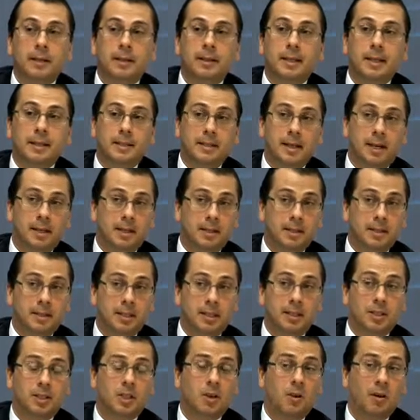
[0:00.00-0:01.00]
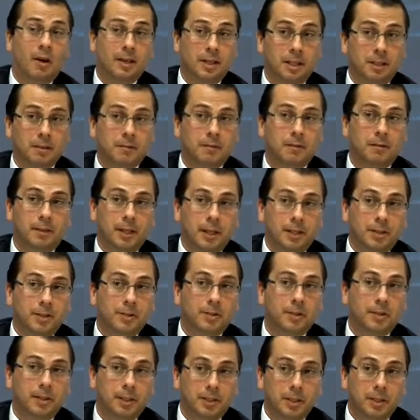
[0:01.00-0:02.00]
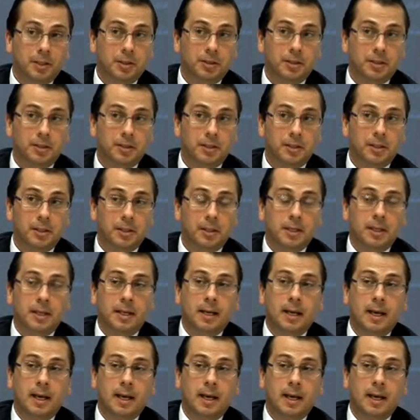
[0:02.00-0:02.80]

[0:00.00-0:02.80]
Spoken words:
they're starting to see a tightening of financial conditions